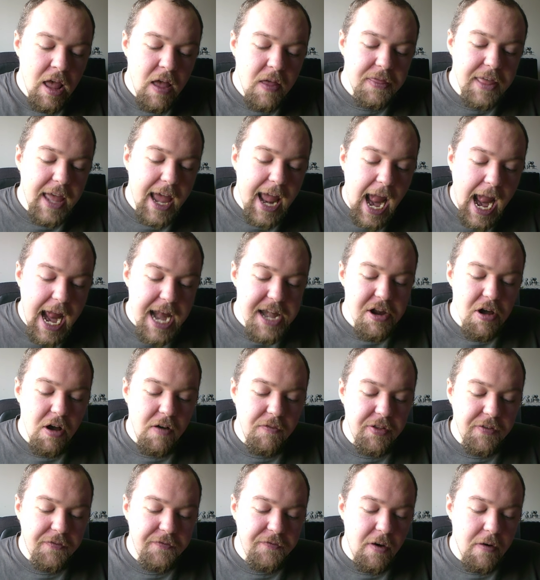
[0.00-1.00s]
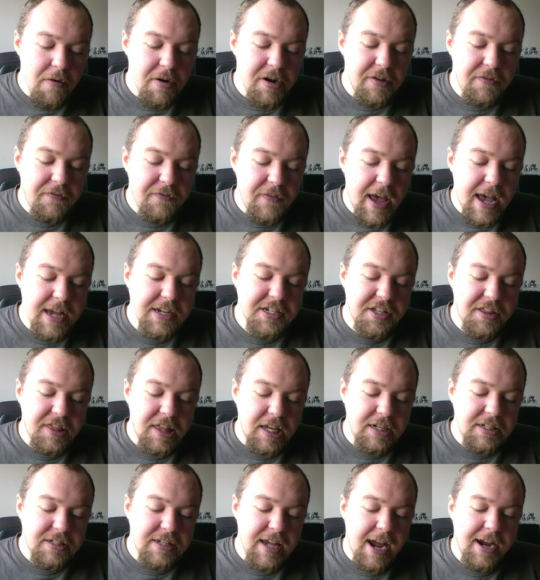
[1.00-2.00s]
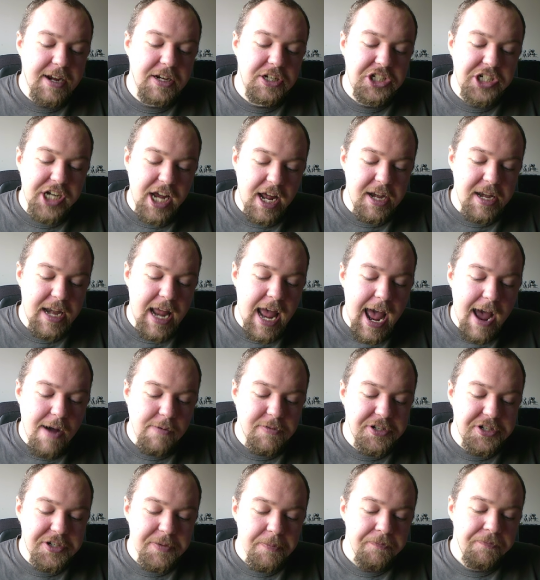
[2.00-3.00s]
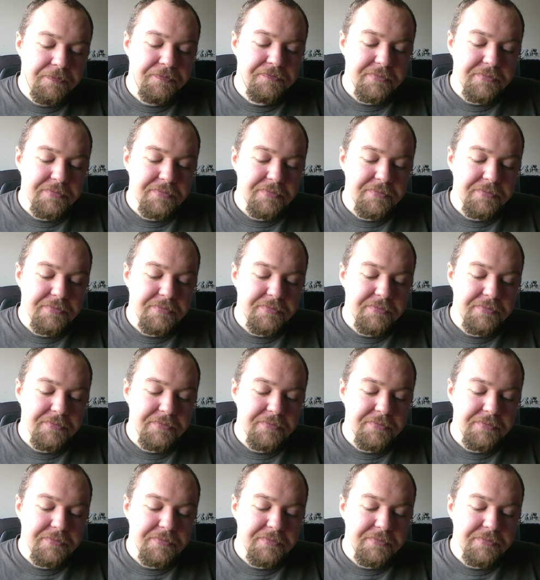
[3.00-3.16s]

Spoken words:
The head of the foreign affairs think tank Chatham House,